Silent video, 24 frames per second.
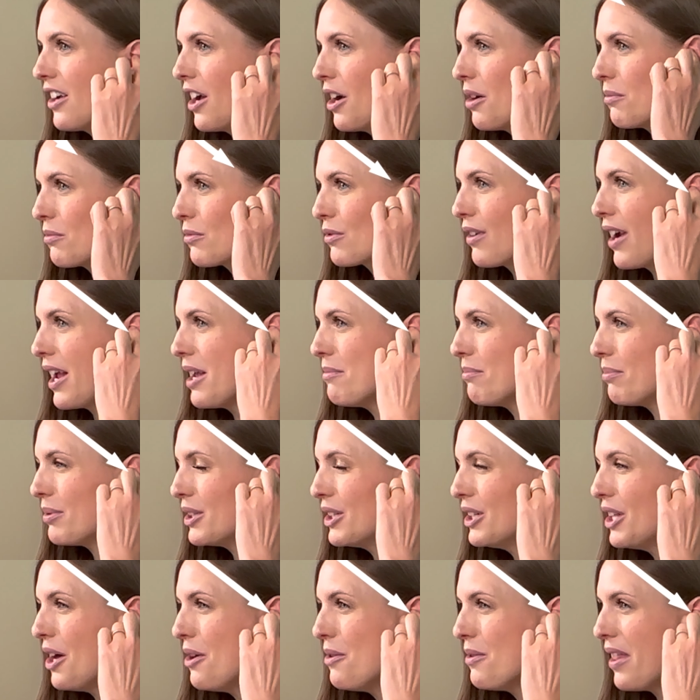Come right
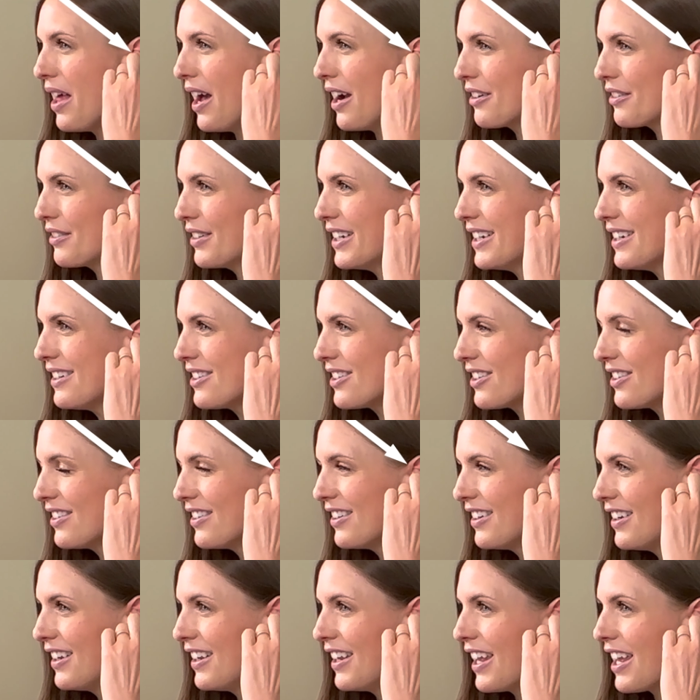below that ridge
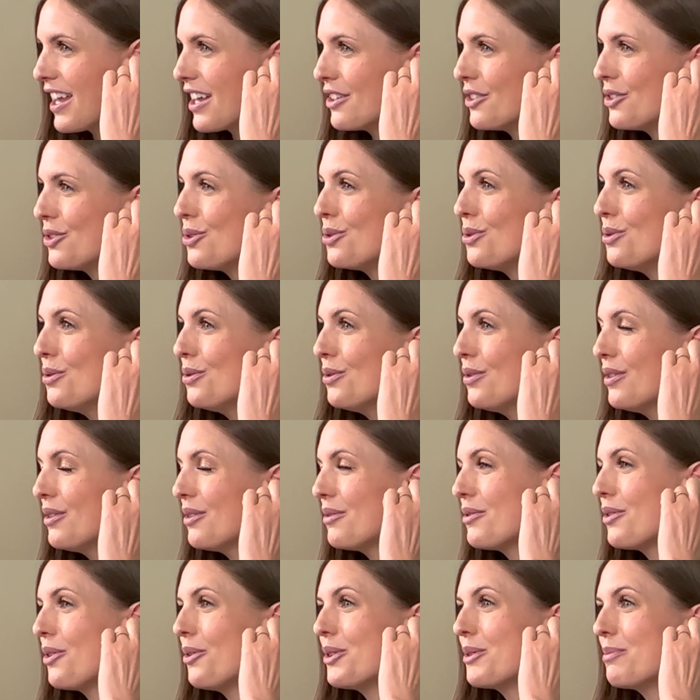and do
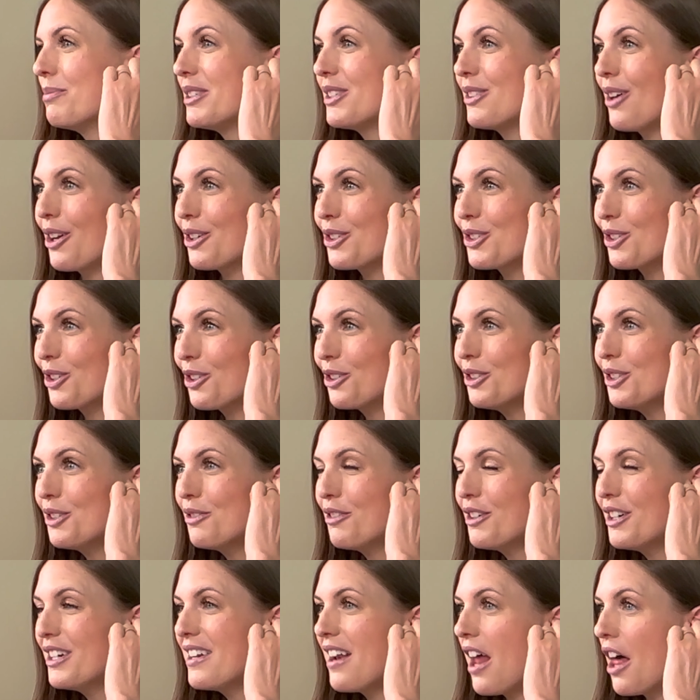those massage circles
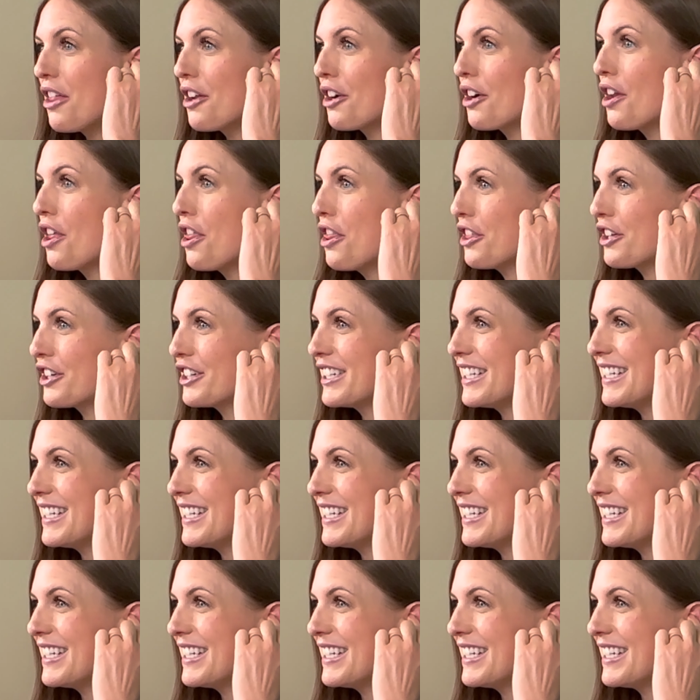for another 30